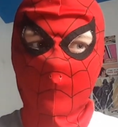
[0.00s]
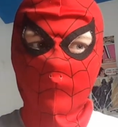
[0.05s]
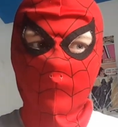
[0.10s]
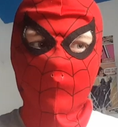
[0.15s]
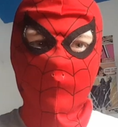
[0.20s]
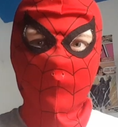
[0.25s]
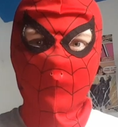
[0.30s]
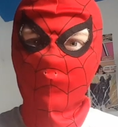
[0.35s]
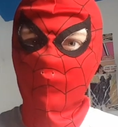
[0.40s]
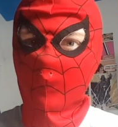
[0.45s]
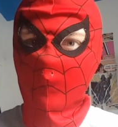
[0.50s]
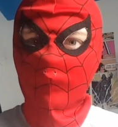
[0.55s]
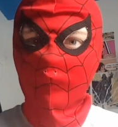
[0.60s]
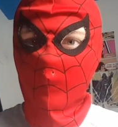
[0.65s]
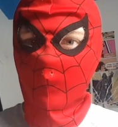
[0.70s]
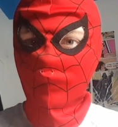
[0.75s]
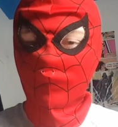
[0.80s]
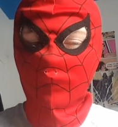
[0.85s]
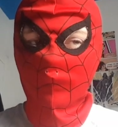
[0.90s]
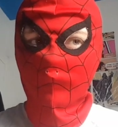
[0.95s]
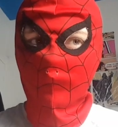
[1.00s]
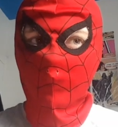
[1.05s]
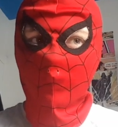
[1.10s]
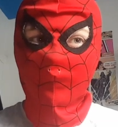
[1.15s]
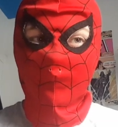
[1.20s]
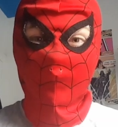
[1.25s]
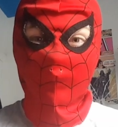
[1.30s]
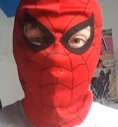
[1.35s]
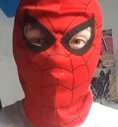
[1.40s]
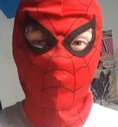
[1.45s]
I have a few nitpicks with the
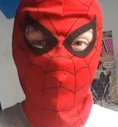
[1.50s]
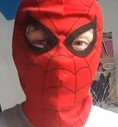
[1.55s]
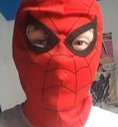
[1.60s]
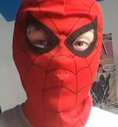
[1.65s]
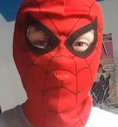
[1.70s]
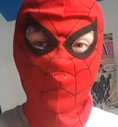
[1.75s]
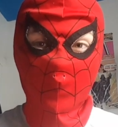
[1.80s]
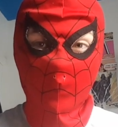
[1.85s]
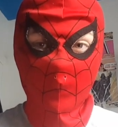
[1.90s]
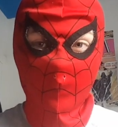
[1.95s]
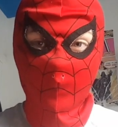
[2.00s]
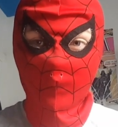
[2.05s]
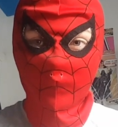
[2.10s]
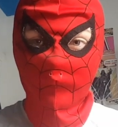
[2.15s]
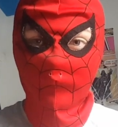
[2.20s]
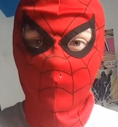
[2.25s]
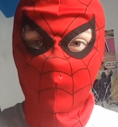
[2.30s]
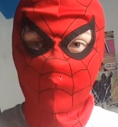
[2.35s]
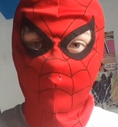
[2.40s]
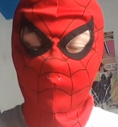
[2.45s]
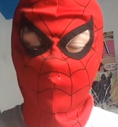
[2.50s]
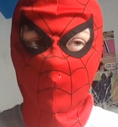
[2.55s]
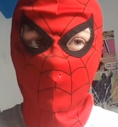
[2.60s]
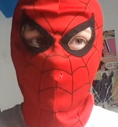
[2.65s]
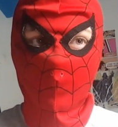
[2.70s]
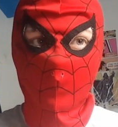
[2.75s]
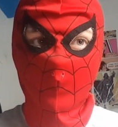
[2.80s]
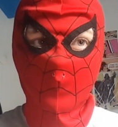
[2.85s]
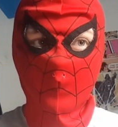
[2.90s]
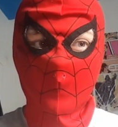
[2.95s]
film. I'm really struggling to find
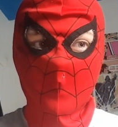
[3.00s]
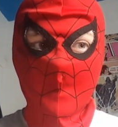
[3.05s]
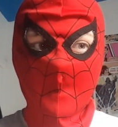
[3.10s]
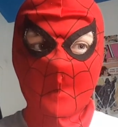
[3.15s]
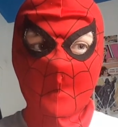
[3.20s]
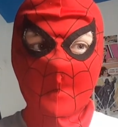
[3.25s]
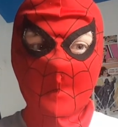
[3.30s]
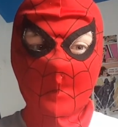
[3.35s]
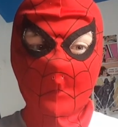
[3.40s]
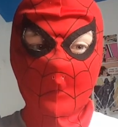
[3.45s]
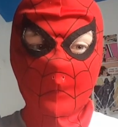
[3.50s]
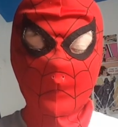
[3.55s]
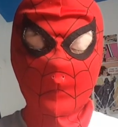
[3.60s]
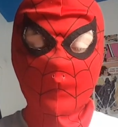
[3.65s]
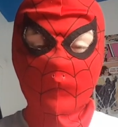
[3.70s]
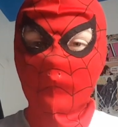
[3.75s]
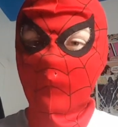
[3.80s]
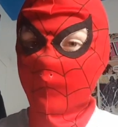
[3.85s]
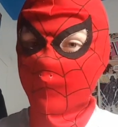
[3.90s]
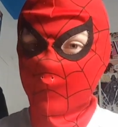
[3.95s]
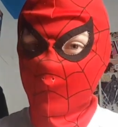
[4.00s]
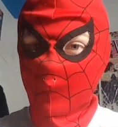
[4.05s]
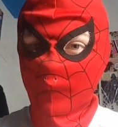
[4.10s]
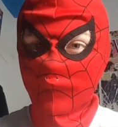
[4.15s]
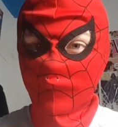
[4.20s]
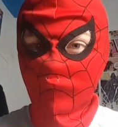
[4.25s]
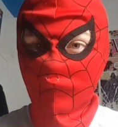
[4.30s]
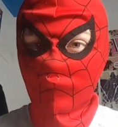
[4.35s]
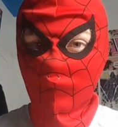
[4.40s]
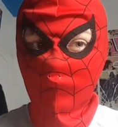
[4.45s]
flaws. This is a
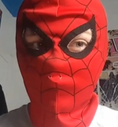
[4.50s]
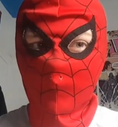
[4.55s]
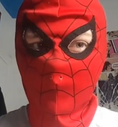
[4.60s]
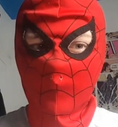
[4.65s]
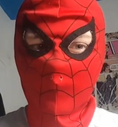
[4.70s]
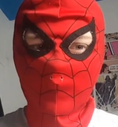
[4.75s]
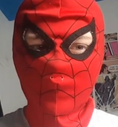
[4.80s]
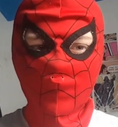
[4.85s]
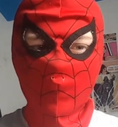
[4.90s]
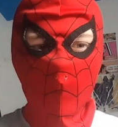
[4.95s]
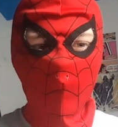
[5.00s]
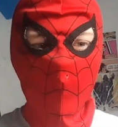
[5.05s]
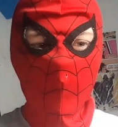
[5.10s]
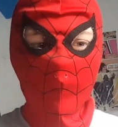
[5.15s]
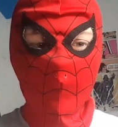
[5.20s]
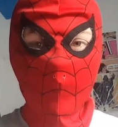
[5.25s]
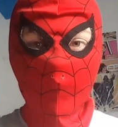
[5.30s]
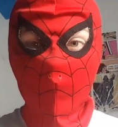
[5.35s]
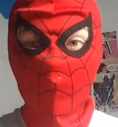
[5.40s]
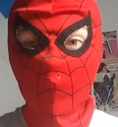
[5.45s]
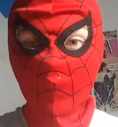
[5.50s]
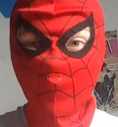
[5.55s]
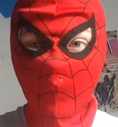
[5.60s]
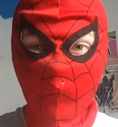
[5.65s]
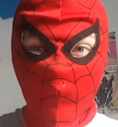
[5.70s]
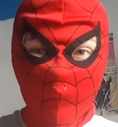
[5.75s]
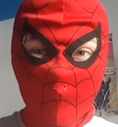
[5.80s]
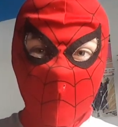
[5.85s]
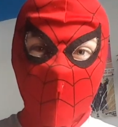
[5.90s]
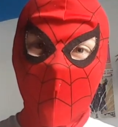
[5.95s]
fantastic movie. It's not one of my
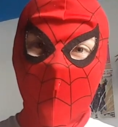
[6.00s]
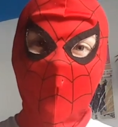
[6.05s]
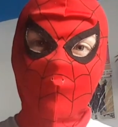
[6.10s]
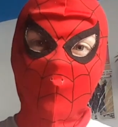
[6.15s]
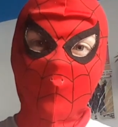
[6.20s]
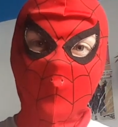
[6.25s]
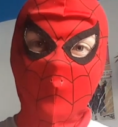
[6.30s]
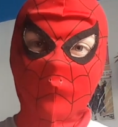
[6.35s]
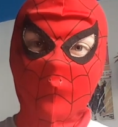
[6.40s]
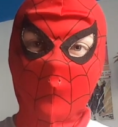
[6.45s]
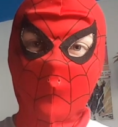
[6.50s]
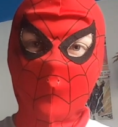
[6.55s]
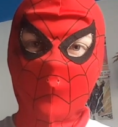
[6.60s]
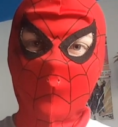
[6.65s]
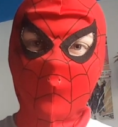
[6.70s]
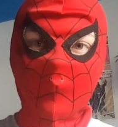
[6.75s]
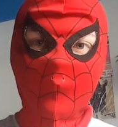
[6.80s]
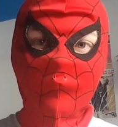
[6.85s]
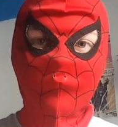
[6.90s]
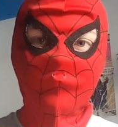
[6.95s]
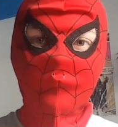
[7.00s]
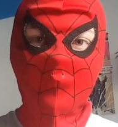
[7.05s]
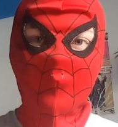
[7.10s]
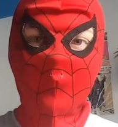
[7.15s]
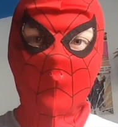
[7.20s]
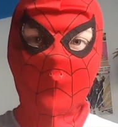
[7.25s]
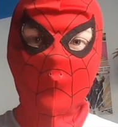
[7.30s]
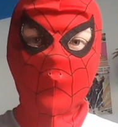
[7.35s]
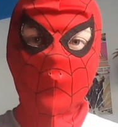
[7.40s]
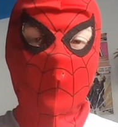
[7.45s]
all-time favorites of the year.
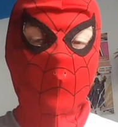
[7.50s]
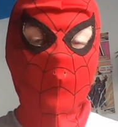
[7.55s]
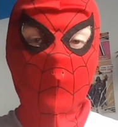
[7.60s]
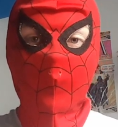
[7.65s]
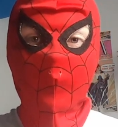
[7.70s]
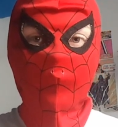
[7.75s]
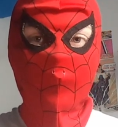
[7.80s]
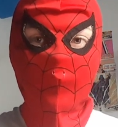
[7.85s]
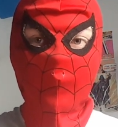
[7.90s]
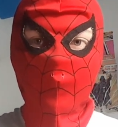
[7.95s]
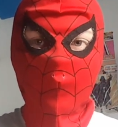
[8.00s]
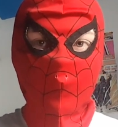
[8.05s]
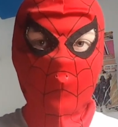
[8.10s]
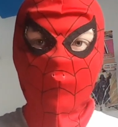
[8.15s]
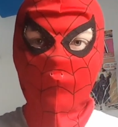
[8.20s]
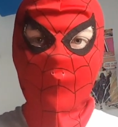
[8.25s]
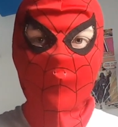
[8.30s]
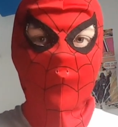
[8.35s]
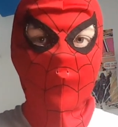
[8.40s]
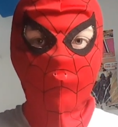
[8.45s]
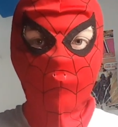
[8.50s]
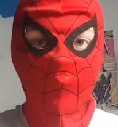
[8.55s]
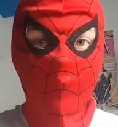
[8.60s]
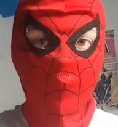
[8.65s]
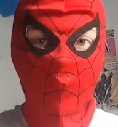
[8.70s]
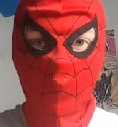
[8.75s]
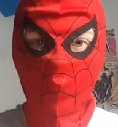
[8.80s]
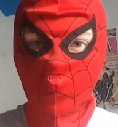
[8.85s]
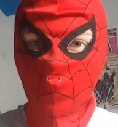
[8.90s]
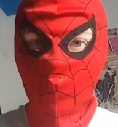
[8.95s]
It's not one I'm gonna go back and
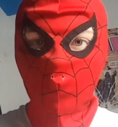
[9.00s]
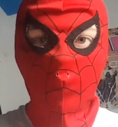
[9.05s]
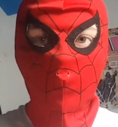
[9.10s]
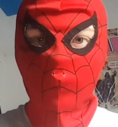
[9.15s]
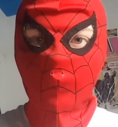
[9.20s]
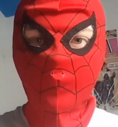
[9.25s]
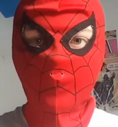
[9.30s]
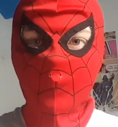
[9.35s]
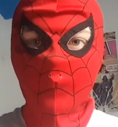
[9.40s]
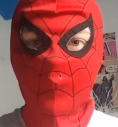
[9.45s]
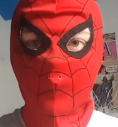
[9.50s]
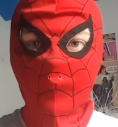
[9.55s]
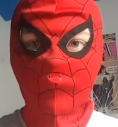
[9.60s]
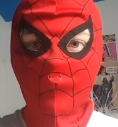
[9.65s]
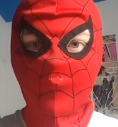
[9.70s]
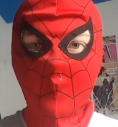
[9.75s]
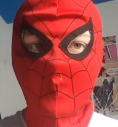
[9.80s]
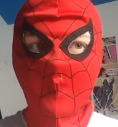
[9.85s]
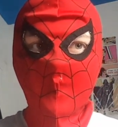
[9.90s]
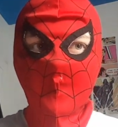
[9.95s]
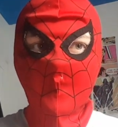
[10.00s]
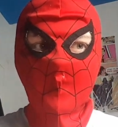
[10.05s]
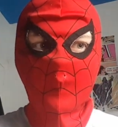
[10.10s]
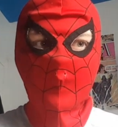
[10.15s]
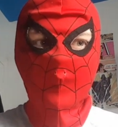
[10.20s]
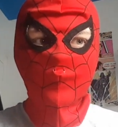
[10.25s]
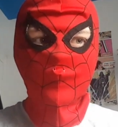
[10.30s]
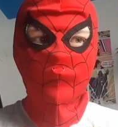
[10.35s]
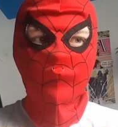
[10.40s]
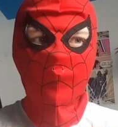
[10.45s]
rewatch all the time.
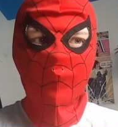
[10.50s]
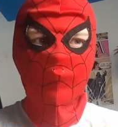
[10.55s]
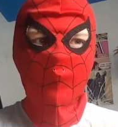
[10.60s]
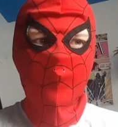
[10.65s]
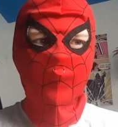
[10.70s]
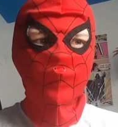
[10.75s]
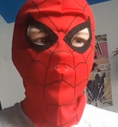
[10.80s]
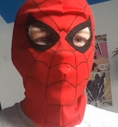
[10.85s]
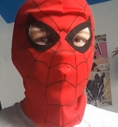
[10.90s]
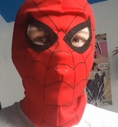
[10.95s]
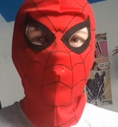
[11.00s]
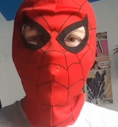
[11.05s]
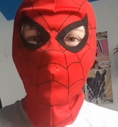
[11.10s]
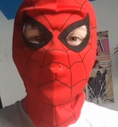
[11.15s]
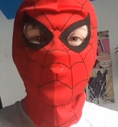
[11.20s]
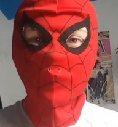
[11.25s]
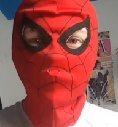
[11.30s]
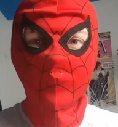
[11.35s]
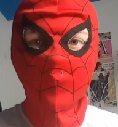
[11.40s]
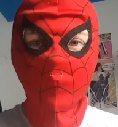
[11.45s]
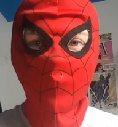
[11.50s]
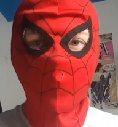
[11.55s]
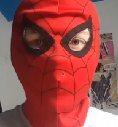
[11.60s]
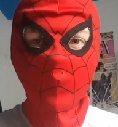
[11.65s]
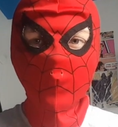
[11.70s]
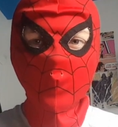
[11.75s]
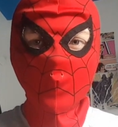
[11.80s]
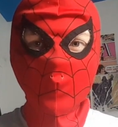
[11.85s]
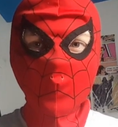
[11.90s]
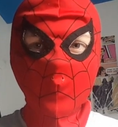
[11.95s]
It's a film that I don't want to
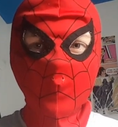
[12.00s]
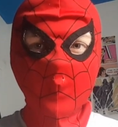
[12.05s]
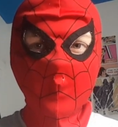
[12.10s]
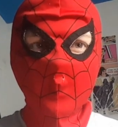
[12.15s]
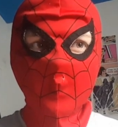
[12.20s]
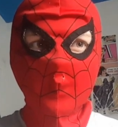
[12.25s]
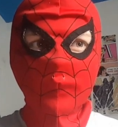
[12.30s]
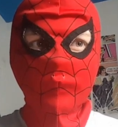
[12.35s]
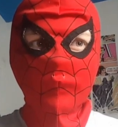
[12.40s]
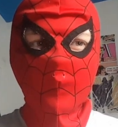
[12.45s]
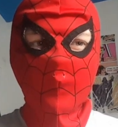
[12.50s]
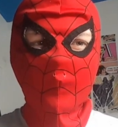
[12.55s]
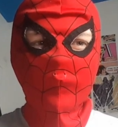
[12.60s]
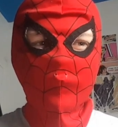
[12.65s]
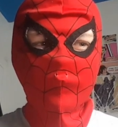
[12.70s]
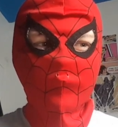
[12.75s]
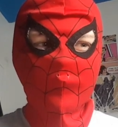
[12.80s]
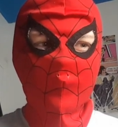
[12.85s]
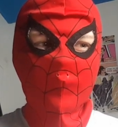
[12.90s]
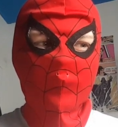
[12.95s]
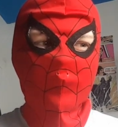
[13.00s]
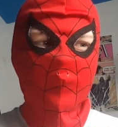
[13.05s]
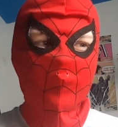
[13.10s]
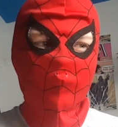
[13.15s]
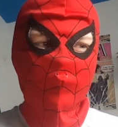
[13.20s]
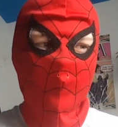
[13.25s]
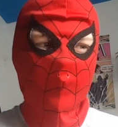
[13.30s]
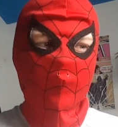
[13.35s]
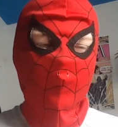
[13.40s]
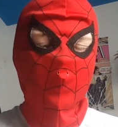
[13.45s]
rewatch, but I feel that
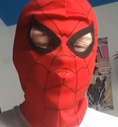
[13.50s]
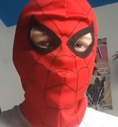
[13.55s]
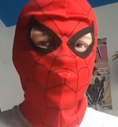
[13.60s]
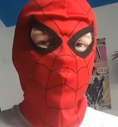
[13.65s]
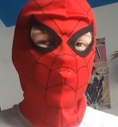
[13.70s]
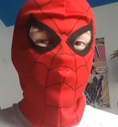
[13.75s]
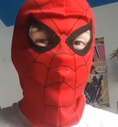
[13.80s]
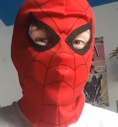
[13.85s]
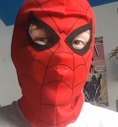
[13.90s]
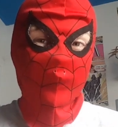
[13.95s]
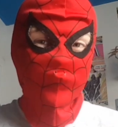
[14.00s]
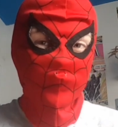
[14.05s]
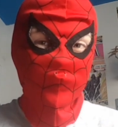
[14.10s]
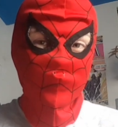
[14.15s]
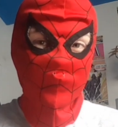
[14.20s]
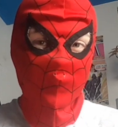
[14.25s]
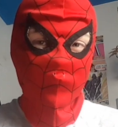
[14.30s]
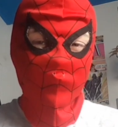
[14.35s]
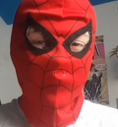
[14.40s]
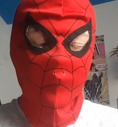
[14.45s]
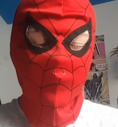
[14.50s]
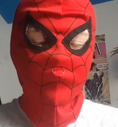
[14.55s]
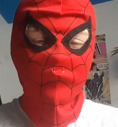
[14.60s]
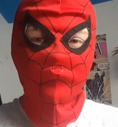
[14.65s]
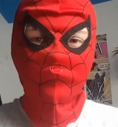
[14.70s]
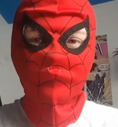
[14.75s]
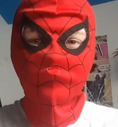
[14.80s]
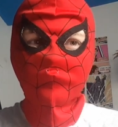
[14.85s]
a rewatch will be necessary.